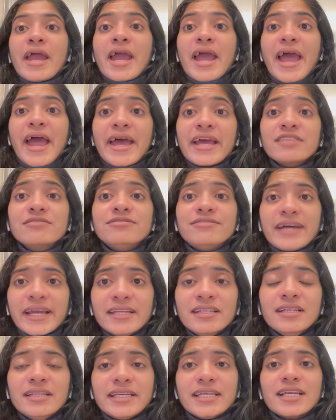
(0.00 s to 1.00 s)
And
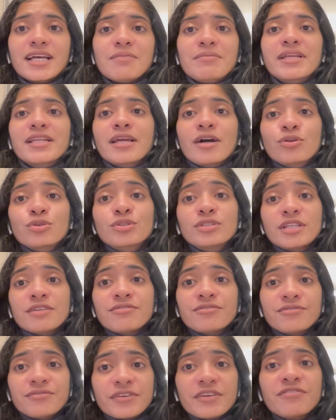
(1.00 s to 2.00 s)
finally, coming down to the
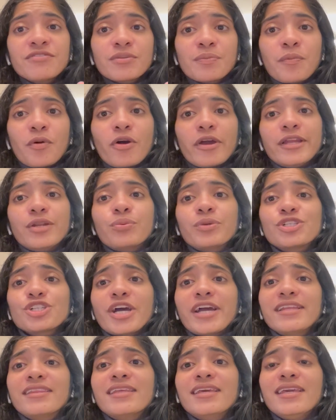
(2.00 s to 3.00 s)
fifth point, which
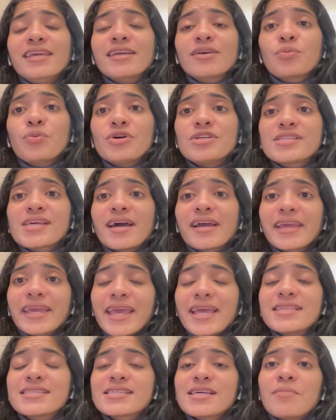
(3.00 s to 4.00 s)
I think was
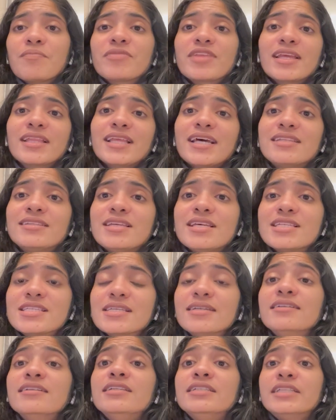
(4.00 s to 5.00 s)
again something that this
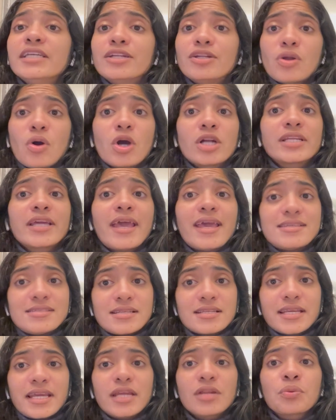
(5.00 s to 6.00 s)
girl did not
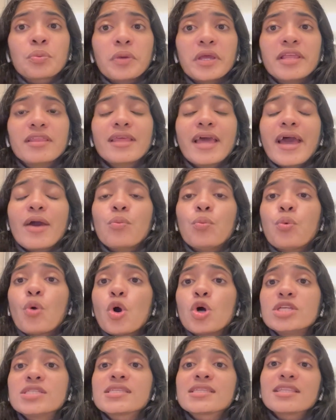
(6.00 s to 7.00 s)
hesitate with,
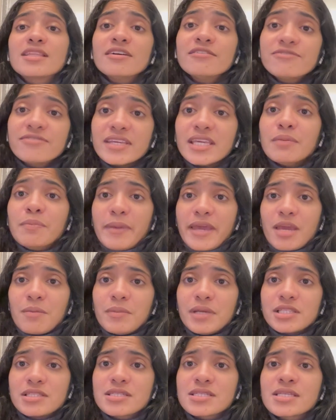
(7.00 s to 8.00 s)
was the fee
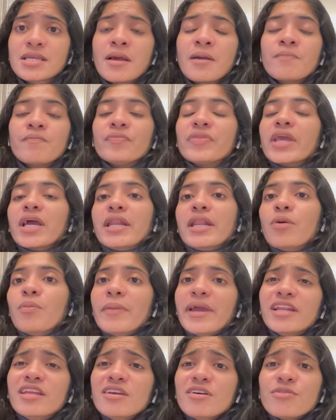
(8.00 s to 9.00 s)
payments. Now,
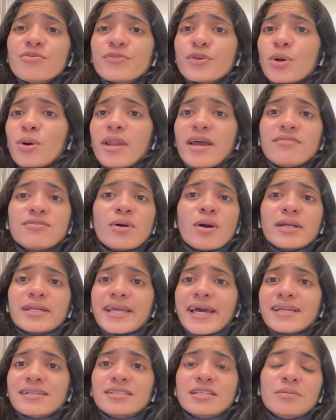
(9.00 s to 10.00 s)
many of y'all have
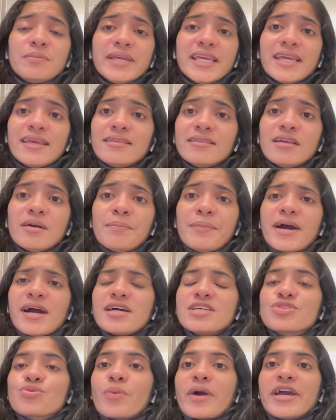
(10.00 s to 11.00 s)
contacted me in the
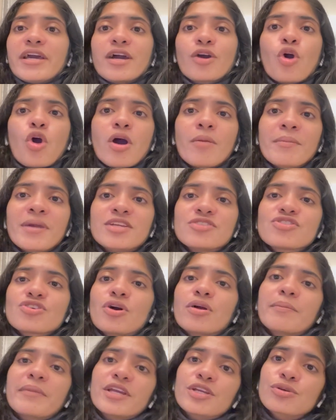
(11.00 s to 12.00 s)
past via comments
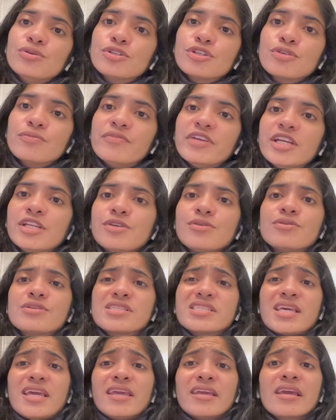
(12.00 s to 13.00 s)
on my YouTube videos
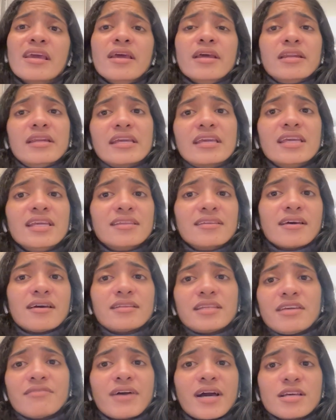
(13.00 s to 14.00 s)
saying, Nikita,
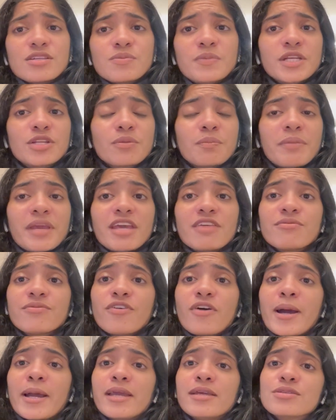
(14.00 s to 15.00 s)
they've asked me to pay
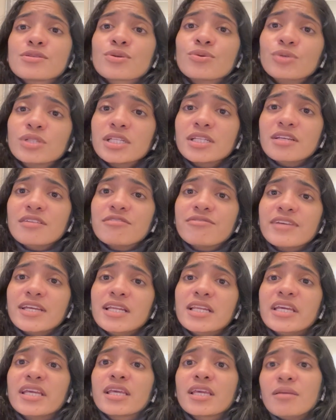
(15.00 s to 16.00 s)
for my scrutiny fee
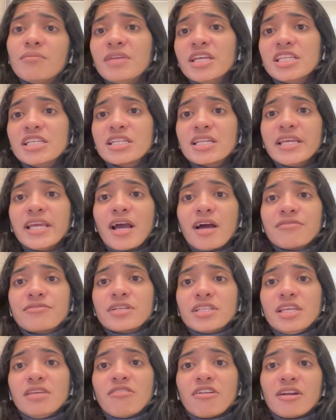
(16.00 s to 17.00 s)
link immediately
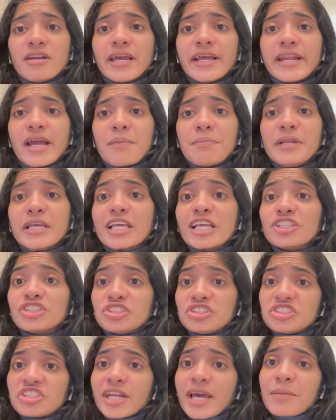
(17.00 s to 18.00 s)
after the online
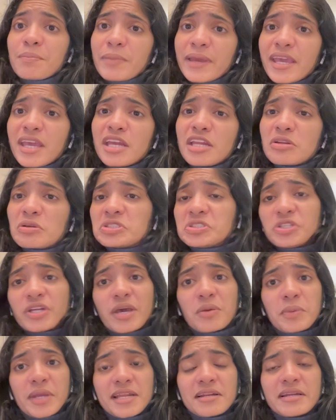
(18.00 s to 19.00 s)
application. Should I pay it or should
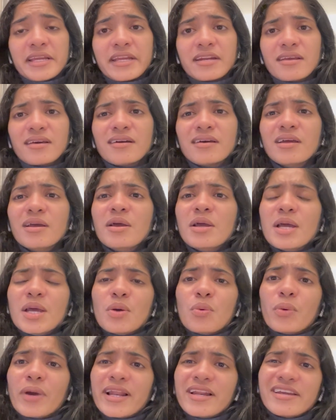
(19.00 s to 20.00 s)
I wait later?
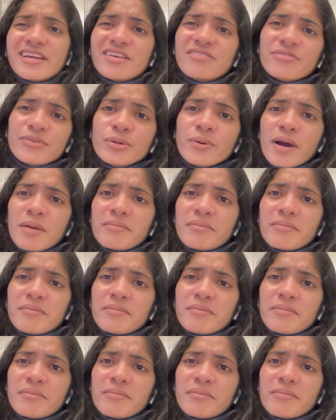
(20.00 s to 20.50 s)
Well, if you are